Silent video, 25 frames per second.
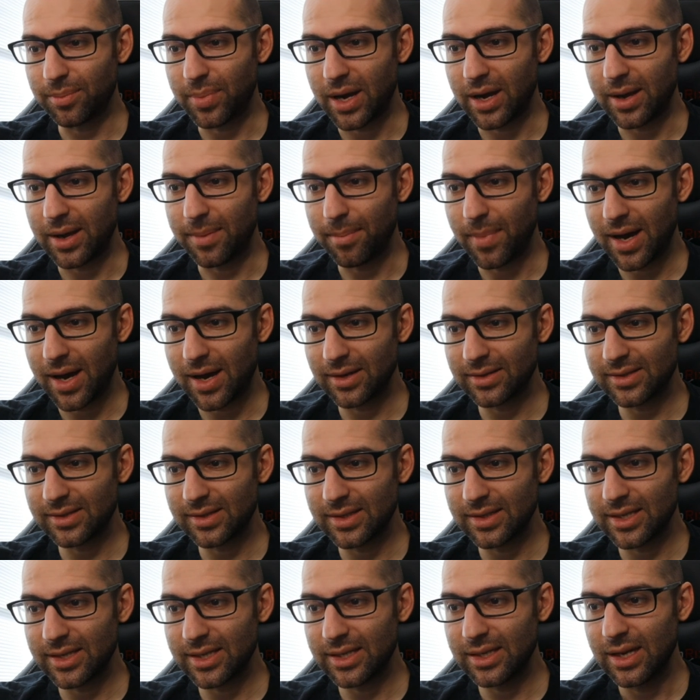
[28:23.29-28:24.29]
by
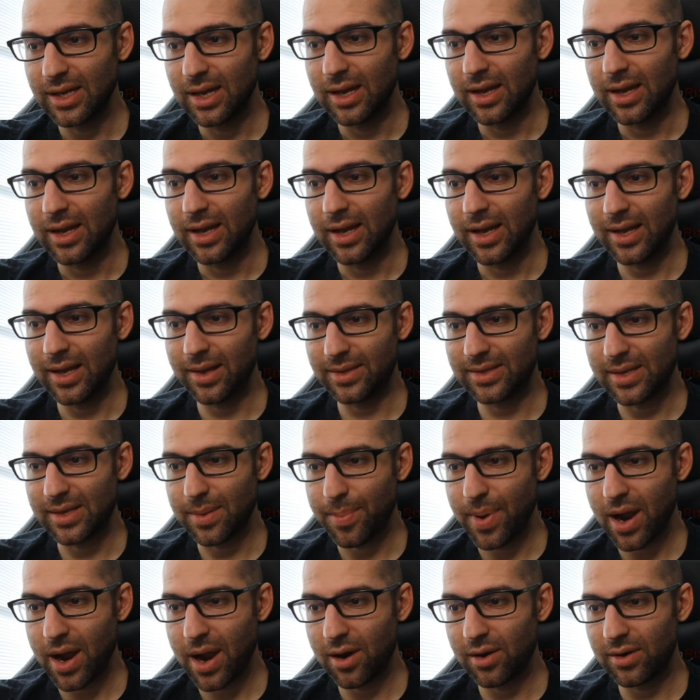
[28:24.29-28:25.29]
Moxley. Hits the
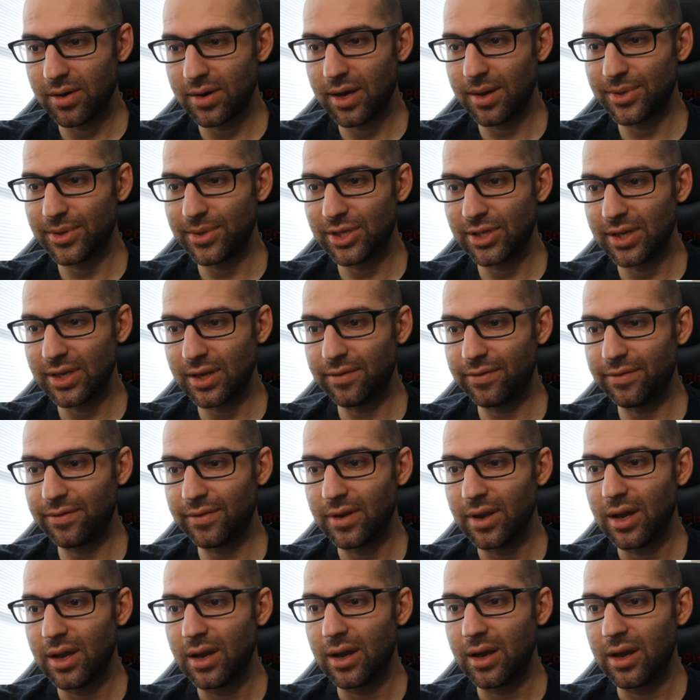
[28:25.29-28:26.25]
paradigm shift.